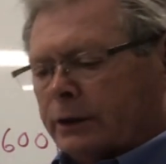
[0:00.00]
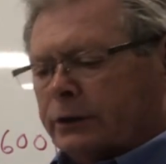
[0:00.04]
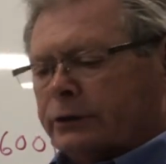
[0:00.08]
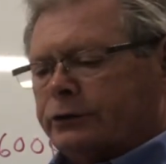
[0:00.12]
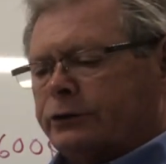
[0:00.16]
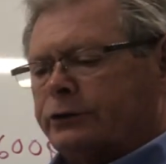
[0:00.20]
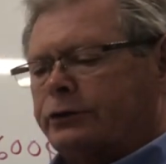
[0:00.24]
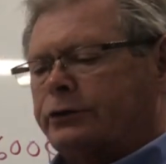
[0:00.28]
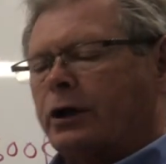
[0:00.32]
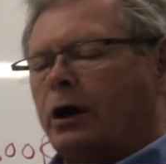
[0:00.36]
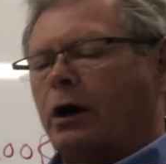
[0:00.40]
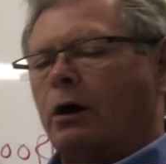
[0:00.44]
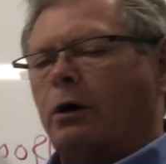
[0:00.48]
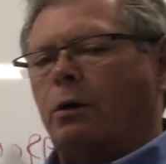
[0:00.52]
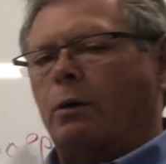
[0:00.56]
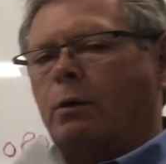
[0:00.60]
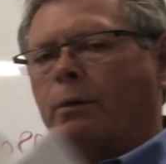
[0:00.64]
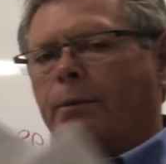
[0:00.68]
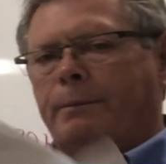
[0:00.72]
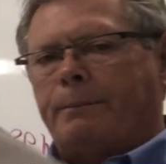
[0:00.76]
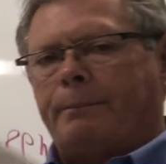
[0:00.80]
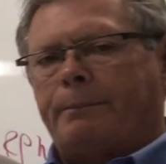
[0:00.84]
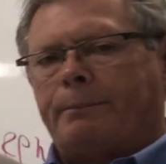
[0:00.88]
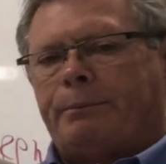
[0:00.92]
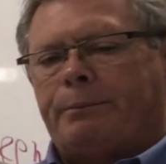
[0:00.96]
So
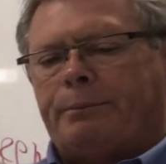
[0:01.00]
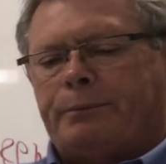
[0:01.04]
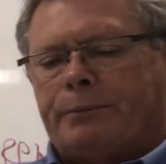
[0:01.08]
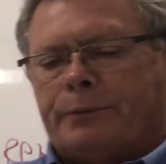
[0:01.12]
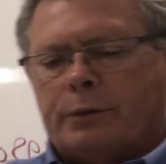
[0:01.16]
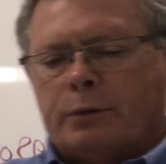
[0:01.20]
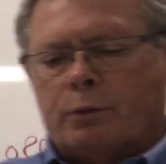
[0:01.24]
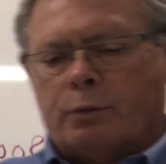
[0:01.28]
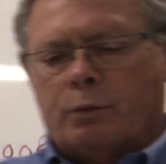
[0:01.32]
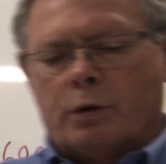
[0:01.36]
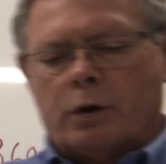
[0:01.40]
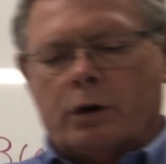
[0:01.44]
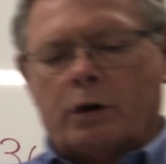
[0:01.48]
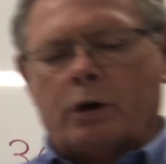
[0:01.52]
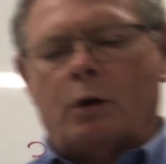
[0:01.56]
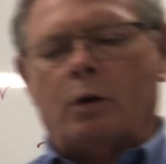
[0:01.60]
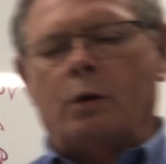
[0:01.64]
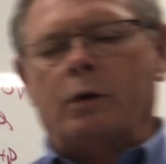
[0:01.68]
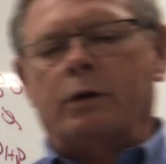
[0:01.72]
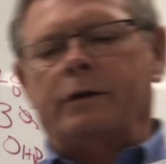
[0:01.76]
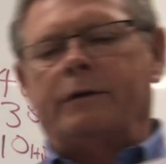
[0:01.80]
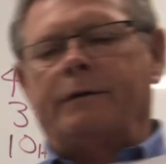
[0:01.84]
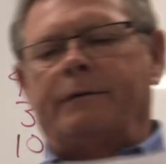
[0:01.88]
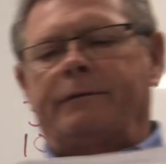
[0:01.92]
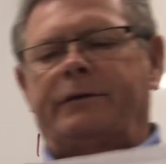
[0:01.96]
we're
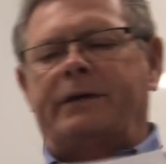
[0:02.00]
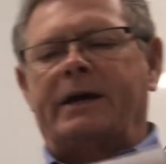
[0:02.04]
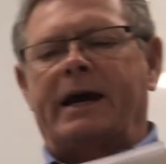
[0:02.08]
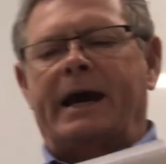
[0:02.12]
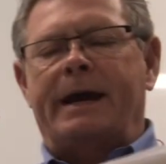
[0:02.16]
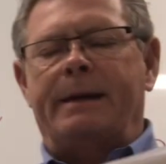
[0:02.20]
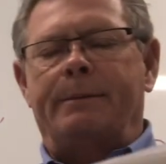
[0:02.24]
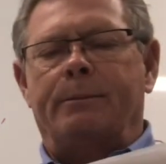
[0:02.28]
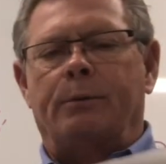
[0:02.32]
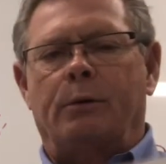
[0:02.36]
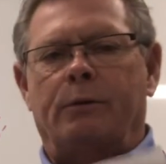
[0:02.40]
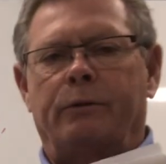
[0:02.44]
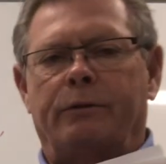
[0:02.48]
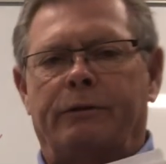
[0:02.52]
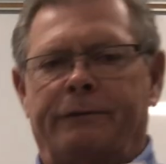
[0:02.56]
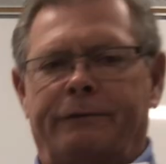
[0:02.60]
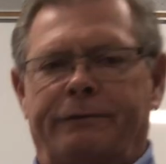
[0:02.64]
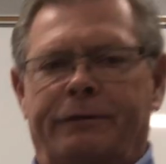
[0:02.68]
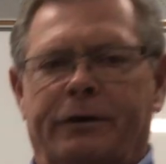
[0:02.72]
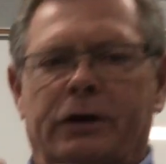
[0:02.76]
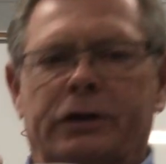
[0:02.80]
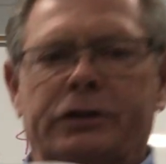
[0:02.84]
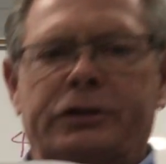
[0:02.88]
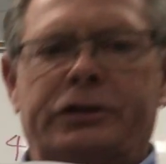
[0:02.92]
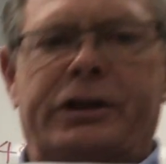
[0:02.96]
going to table, the
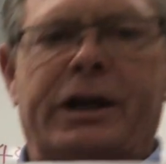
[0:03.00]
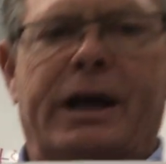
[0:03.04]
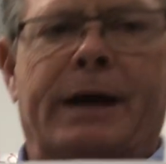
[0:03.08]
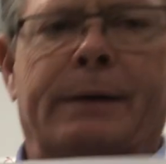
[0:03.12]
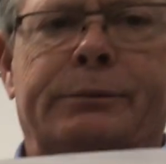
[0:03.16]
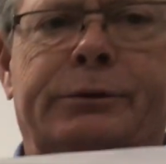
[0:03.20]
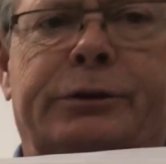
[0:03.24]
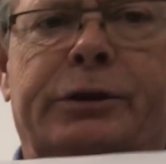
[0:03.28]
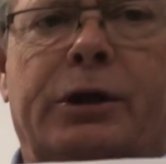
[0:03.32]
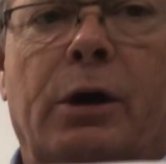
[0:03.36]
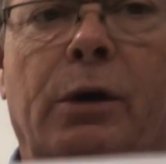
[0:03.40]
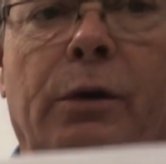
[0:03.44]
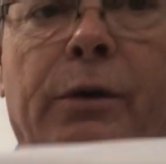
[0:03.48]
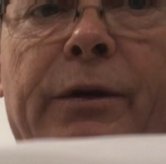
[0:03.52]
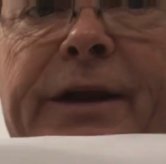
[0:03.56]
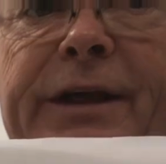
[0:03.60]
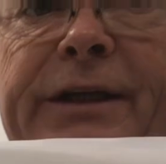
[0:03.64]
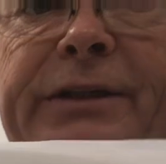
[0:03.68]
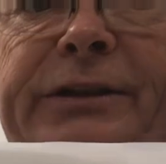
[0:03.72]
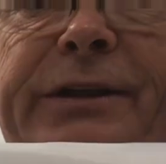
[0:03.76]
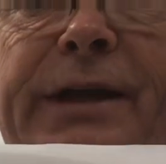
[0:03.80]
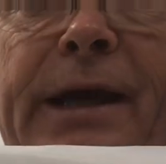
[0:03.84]
first steps go to this